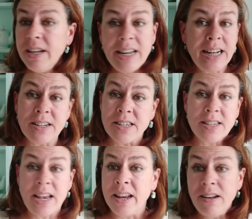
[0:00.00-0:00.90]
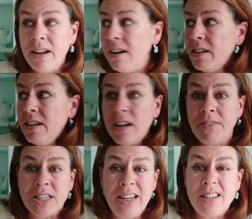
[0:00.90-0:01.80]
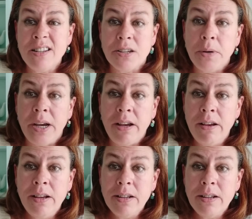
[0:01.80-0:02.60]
Needless to say, none of us listened to it.